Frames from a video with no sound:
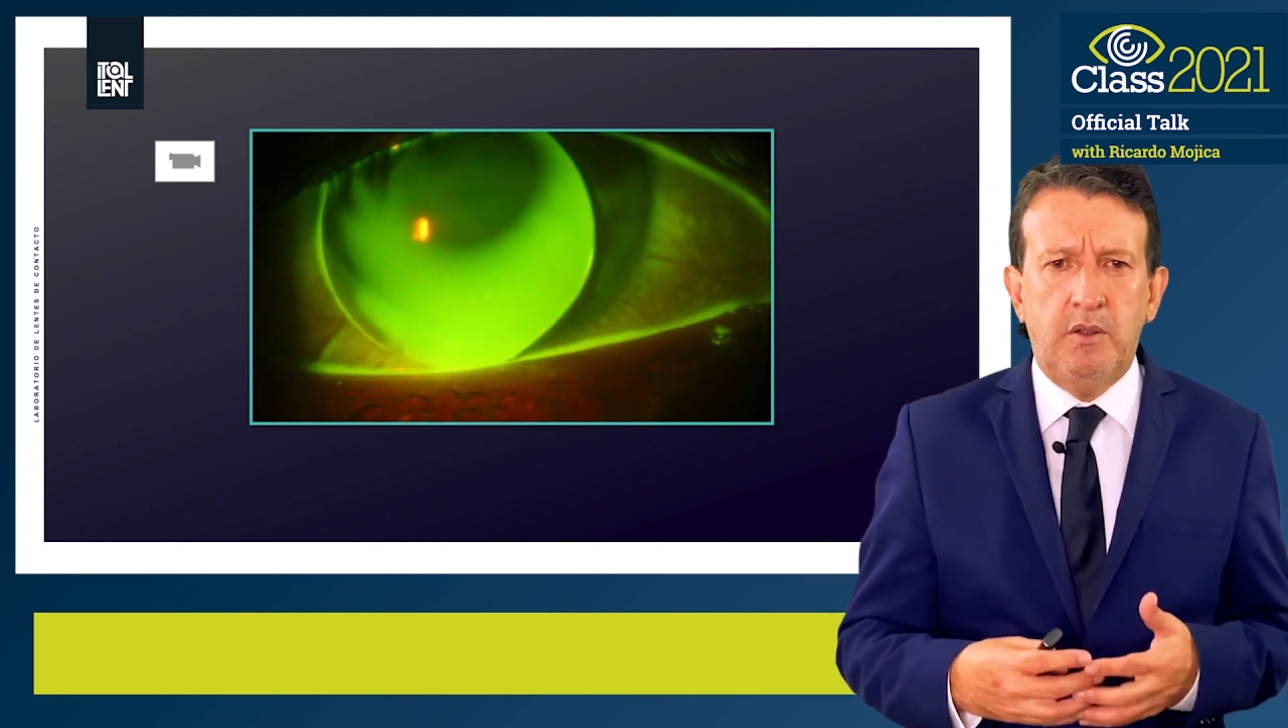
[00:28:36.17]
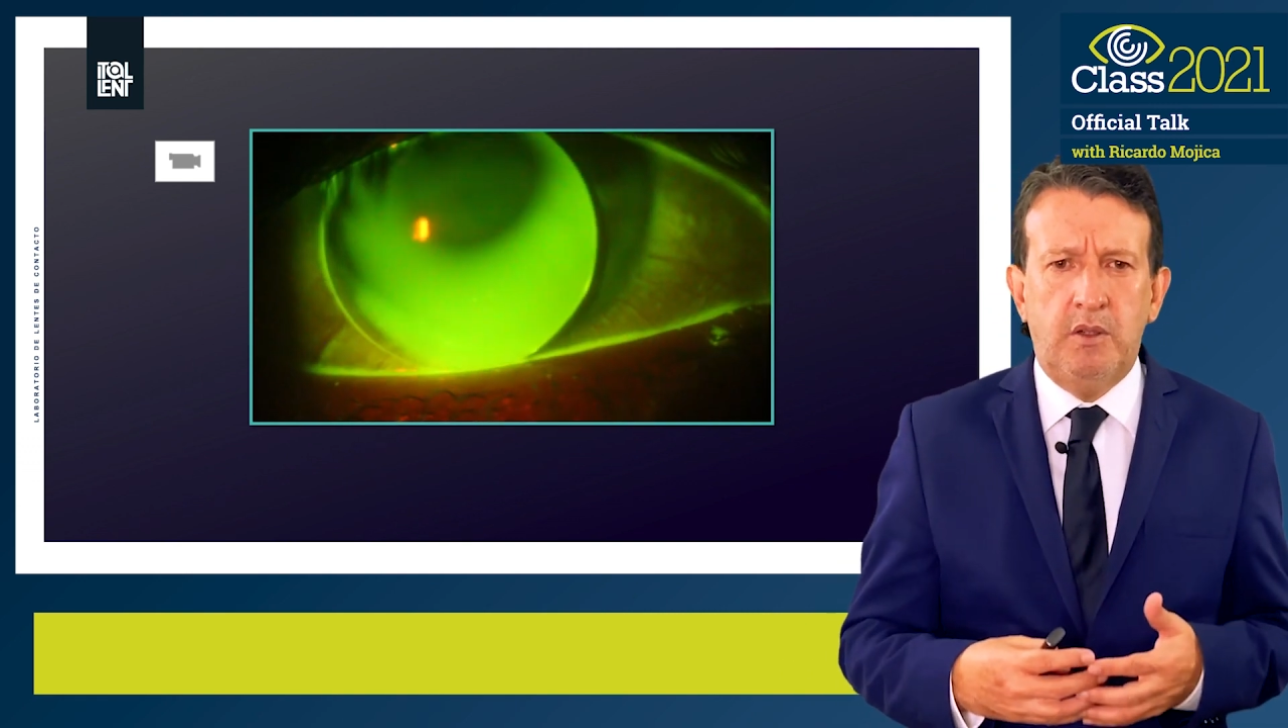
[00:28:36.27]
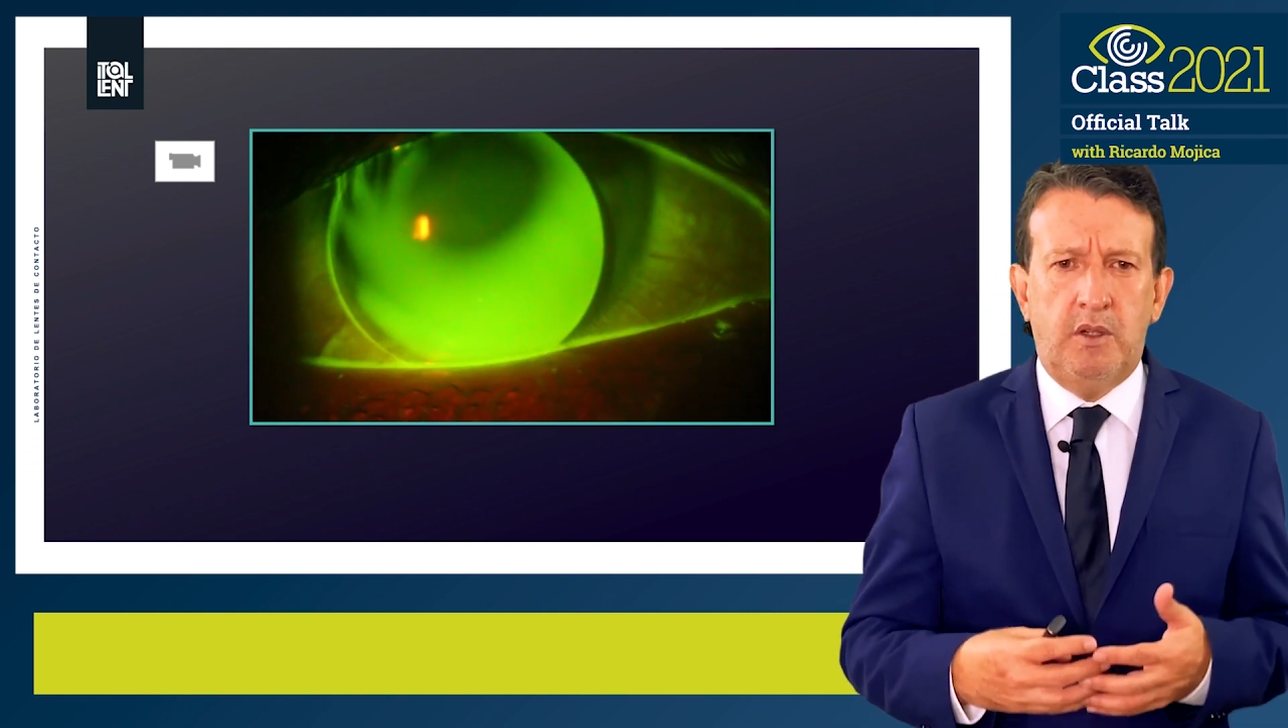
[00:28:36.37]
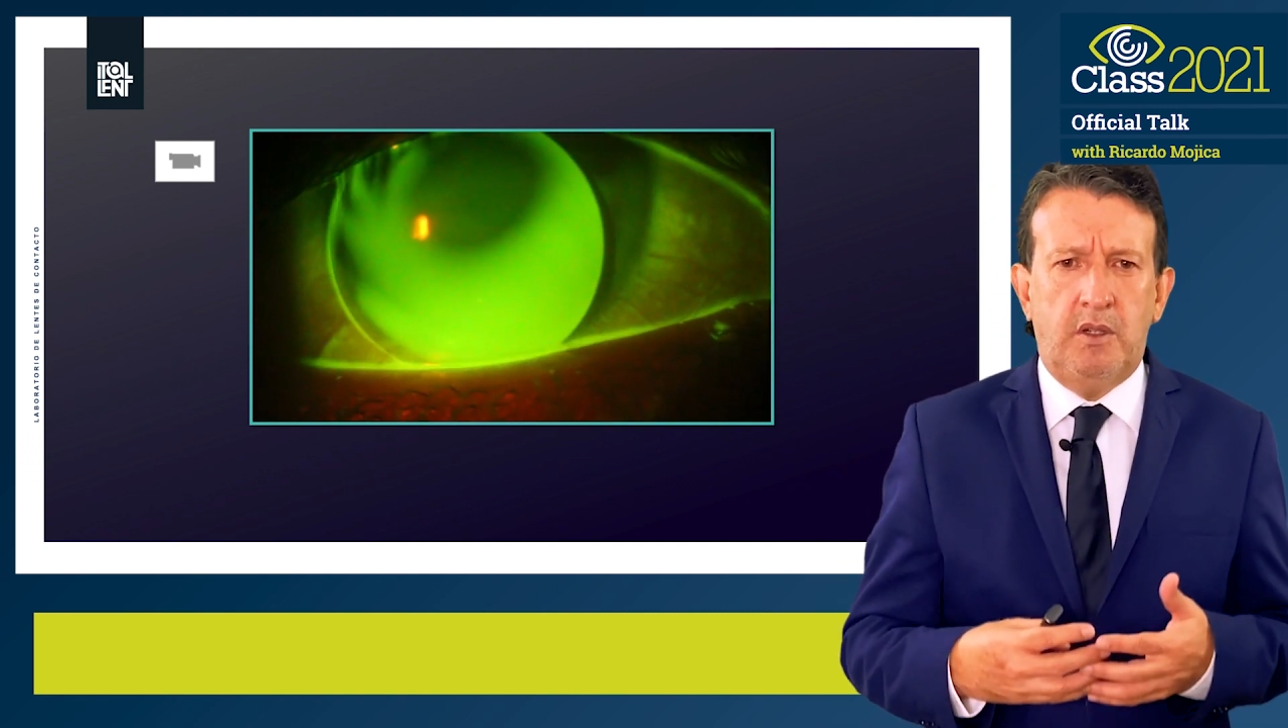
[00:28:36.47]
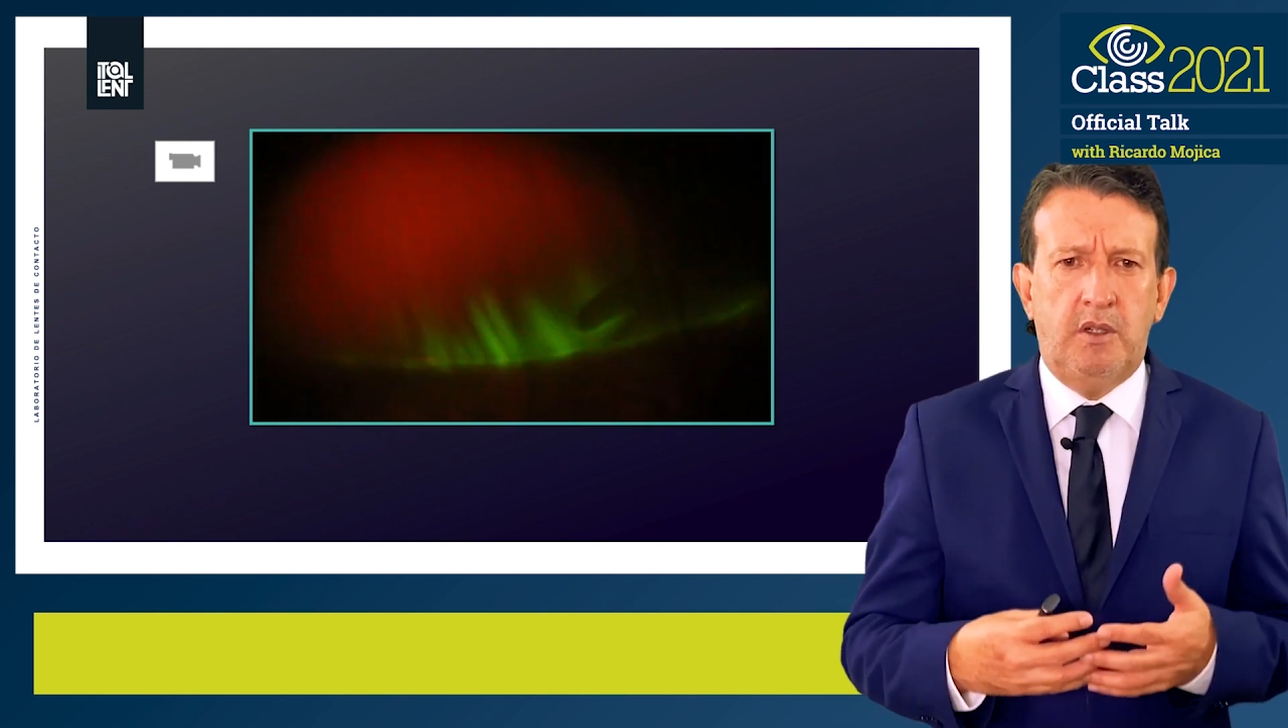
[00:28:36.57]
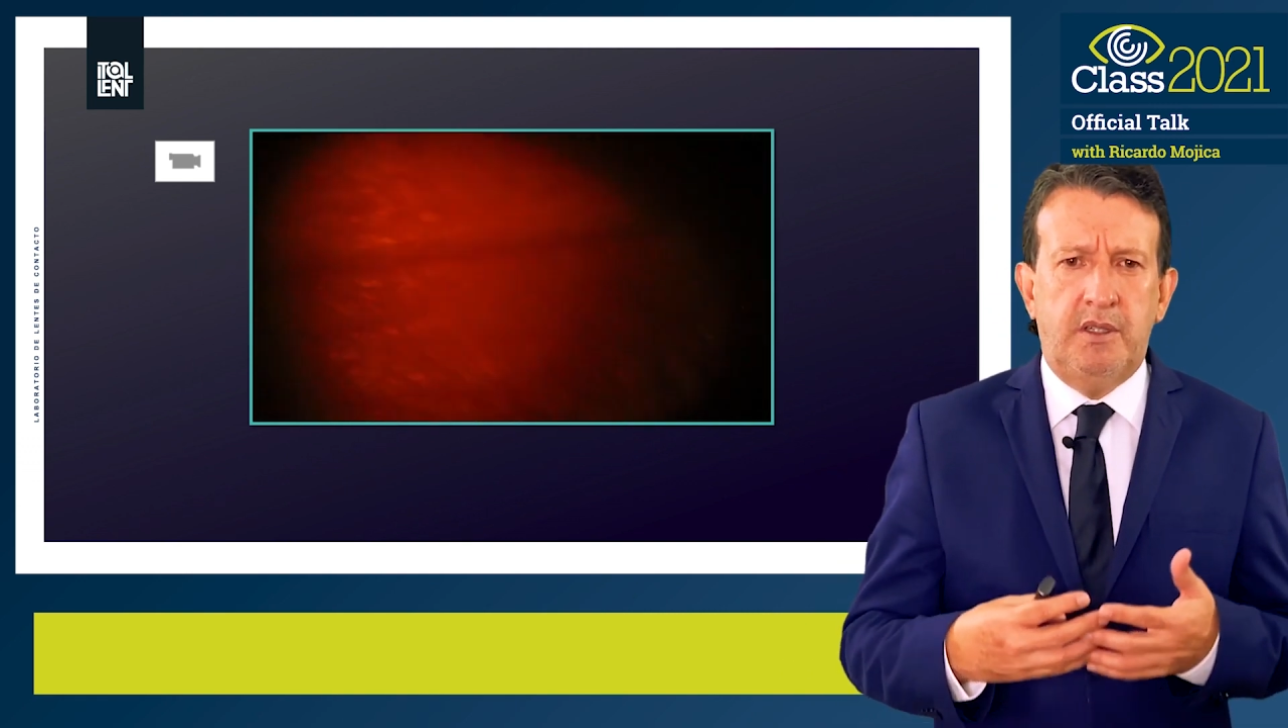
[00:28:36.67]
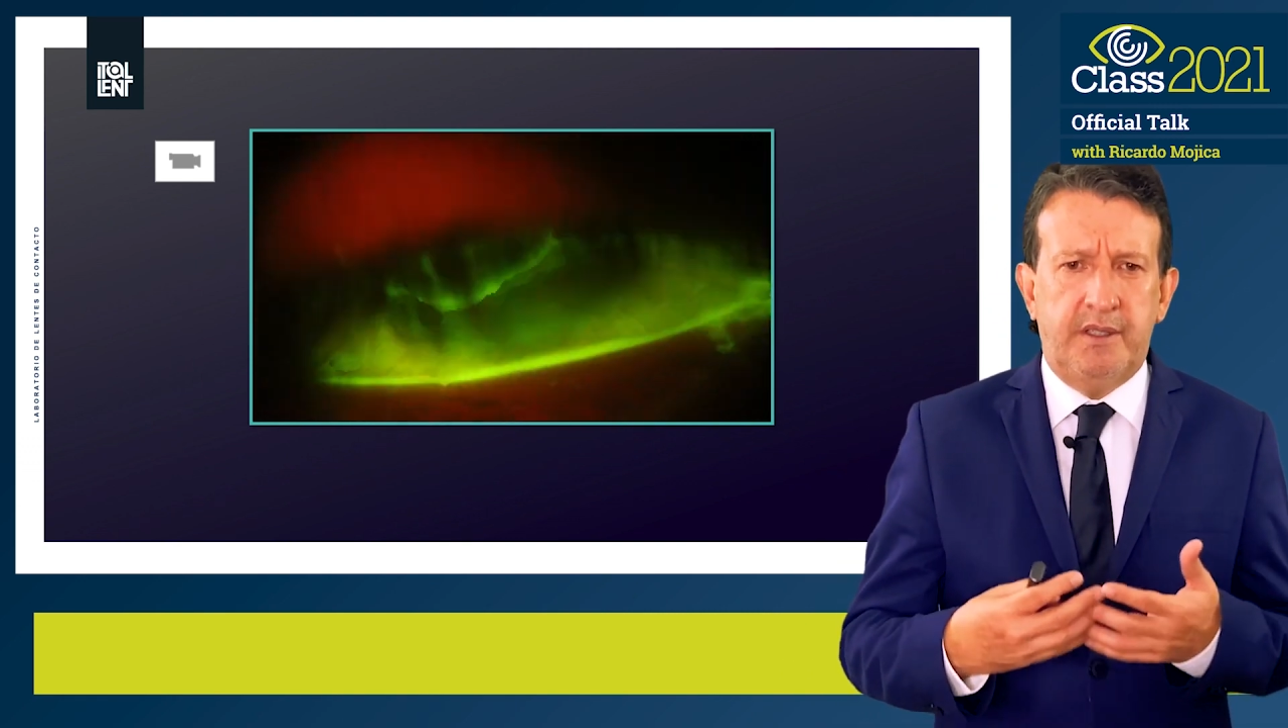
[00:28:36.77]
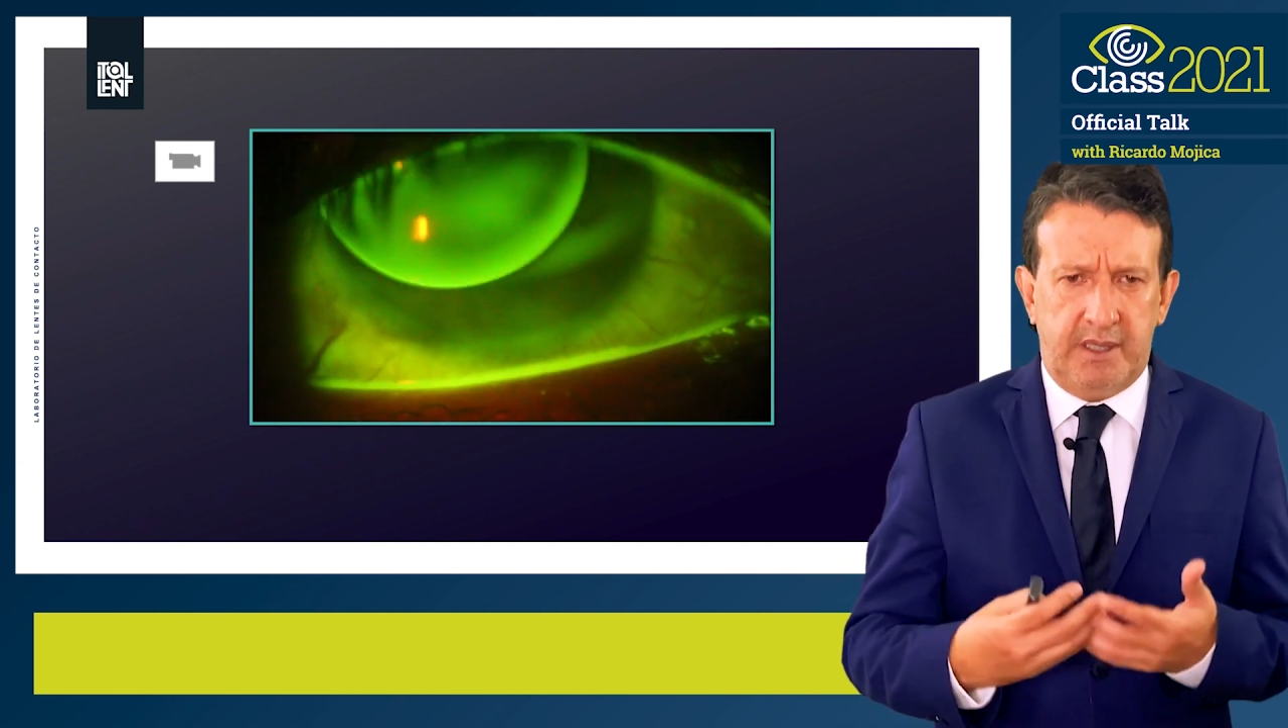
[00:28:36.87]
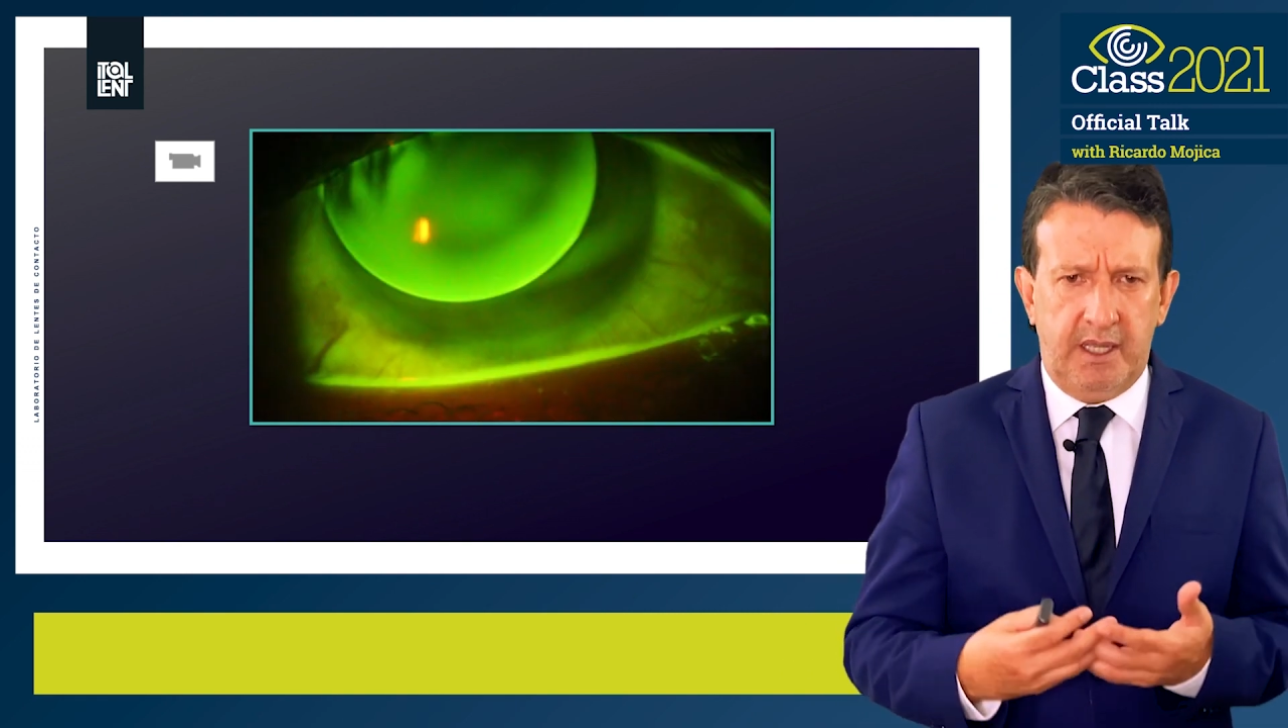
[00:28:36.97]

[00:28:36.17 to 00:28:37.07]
feels this,